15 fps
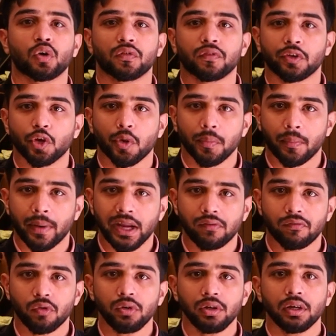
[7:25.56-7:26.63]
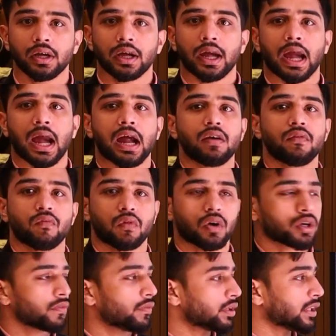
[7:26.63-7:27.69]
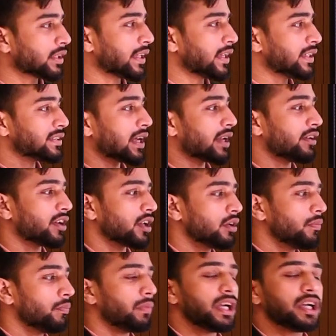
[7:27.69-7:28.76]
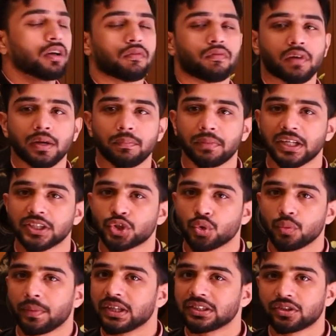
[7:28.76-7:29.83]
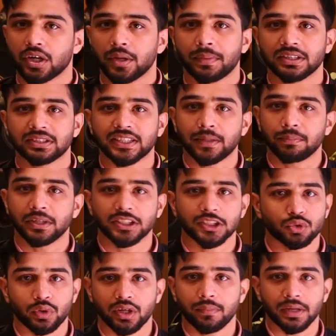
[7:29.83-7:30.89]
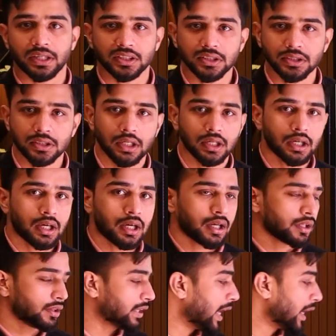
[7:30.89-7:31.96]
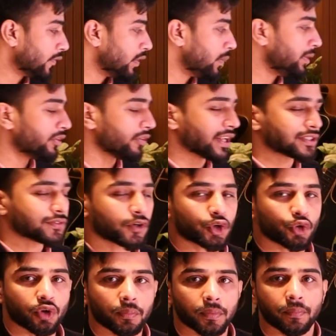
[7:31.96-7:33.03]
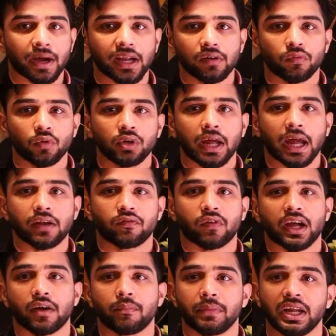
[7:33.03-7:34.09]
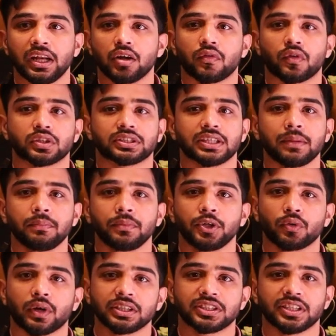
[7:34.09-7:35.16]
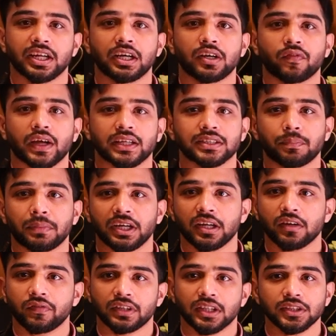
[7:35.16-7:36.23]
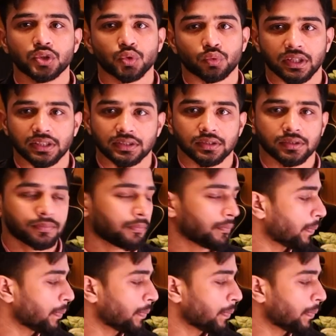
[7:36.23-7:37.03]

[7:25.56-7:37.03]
code with your mobile phone, and whatever the things are written, be it of 1 page, 2 page, 3 page, 10 pages, 20 pages, that will be transferred to your mobile phone, and via mail or WhatsApp, you can share it as a PDF with the students.